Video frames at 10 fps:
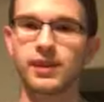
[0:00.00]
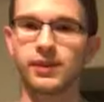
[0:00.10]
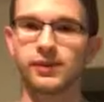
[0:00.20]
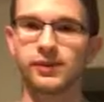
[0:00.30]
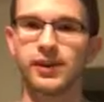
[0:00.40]

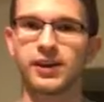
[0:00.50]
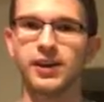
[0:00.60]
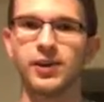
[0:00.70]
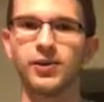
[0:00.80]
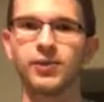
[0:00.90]
out,
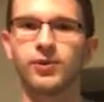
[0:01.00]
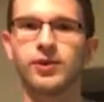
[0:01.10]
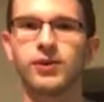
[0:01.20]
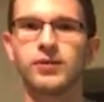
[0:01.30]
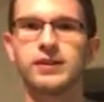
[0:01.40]

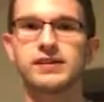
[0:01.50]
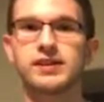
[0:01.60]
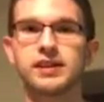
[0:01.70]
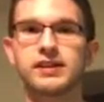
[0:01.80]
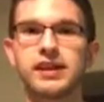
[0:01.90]
or if it's
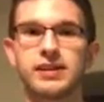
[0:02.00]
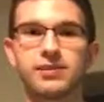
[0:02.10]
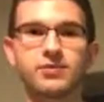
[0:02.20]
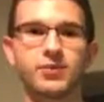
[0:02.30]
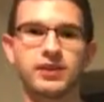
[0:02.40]
done
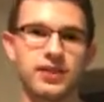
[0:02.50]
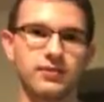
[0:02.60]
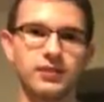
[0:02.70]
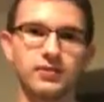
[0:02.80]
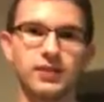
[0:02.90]
more
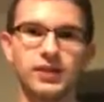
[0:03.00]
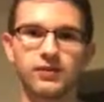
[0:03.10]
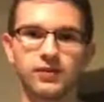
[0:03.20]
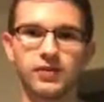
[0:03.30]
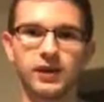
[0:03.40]
damage than we
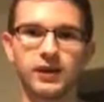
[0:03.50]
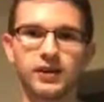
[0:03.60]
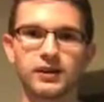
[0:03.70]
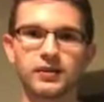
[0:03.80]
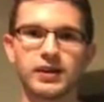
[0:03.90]
can
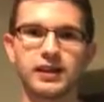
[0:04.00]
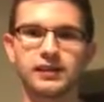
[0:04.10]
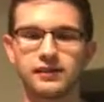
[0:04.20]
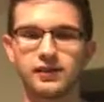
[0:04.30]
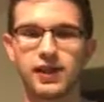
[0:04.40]
repair,
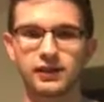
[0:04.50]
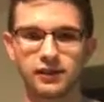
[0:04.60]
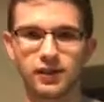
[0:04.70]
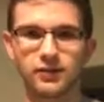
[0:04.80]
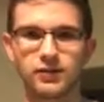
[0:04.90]
that
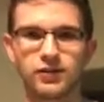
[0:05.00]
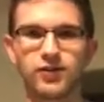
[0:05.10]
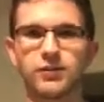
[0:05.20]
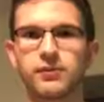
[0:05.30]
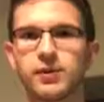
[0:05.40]
determines the
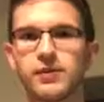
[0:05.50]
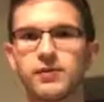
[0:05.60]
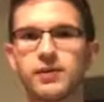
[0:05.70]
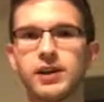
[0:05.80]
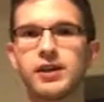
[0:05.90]
treatment plan
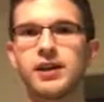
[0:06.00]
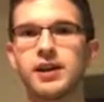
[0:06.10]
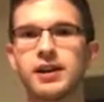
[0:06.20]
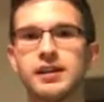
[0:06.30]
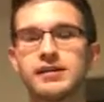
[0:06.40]
from there.
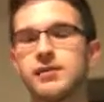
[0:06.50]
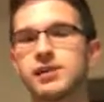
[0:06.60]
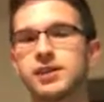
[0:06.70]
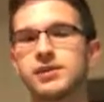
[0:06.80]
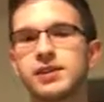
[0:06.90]

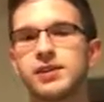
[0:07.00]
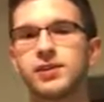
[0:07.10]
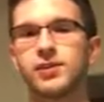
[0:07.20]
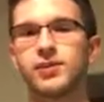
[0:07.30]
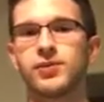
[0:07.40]
Sometimes it can
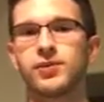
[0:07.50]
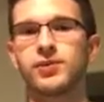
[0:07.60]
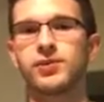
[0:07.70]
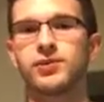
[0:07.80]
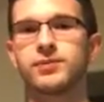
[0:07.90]
go
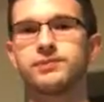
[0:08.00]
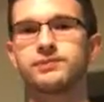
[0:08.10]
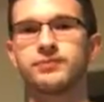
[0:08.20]
through